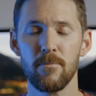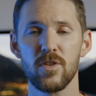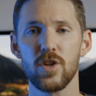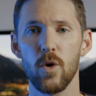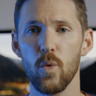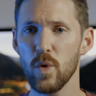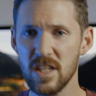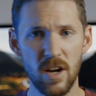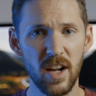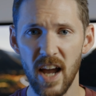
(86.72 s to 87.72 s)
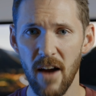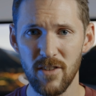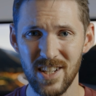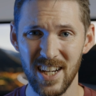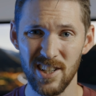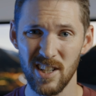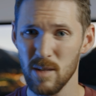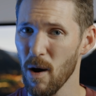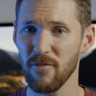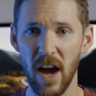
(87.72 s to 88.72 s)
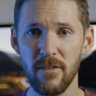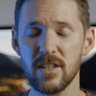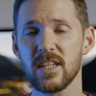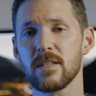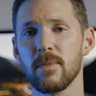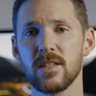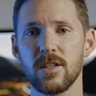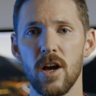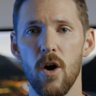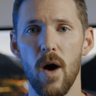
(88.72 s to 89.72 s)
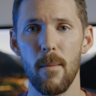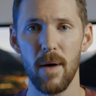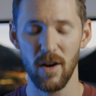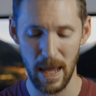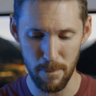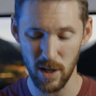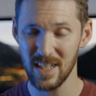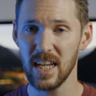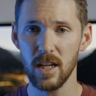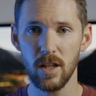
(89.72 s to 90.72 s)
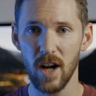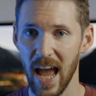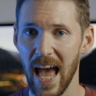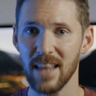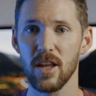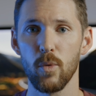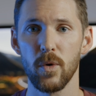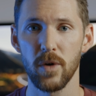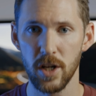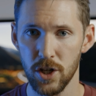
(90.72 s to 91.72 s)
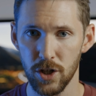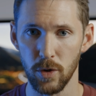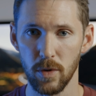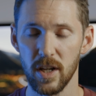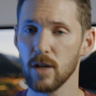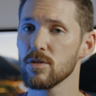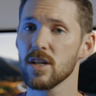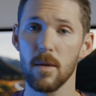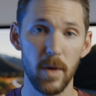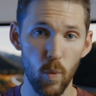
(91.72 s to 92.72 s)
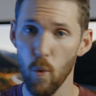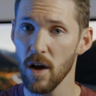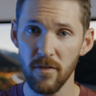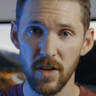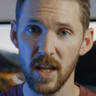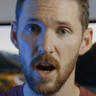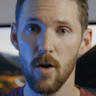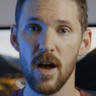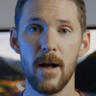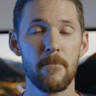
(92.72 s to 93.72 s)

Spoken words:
So we started conversations about 5 or 6 months ago about a particular ad that we were going to shoot. It was going to be one video.